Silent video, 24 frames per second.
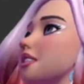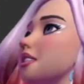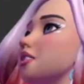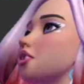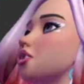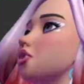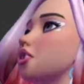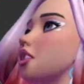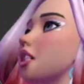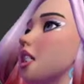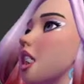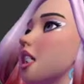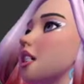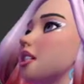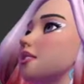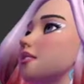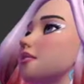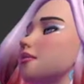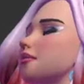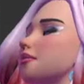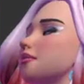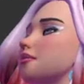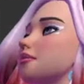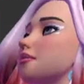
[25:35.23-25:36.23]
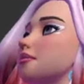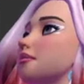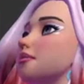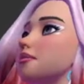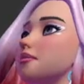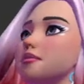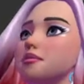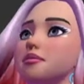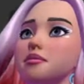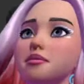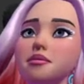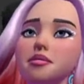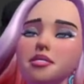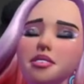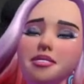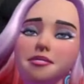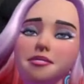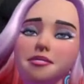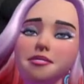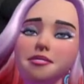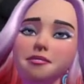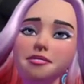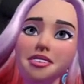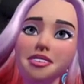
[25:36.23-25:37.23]
so I
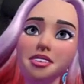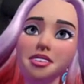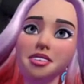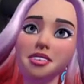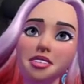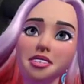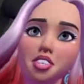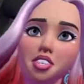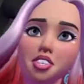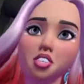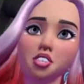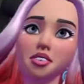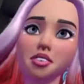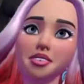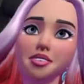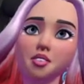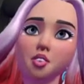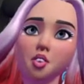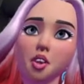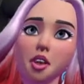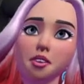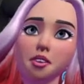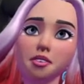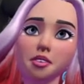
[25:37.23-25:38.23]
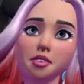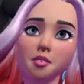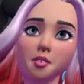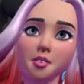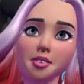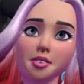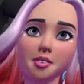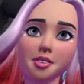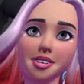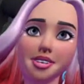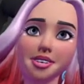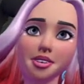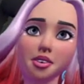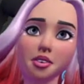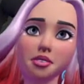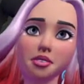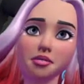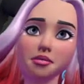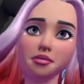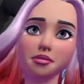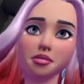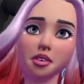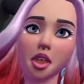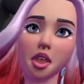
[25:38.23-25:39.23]
admit that this is an area I'm a little bit weak on,
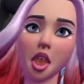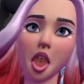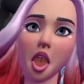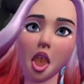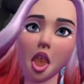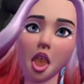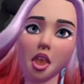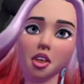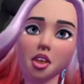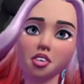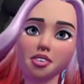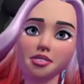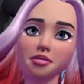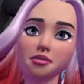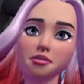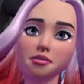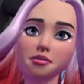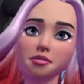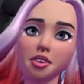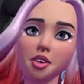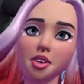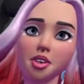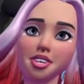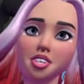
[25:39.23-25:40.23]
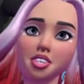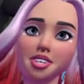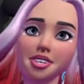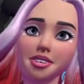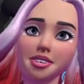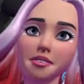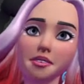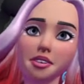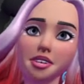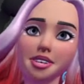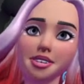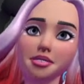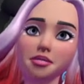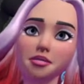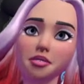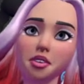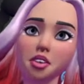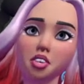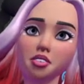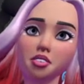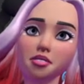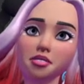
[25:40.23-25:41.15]
as you can probably see from the basement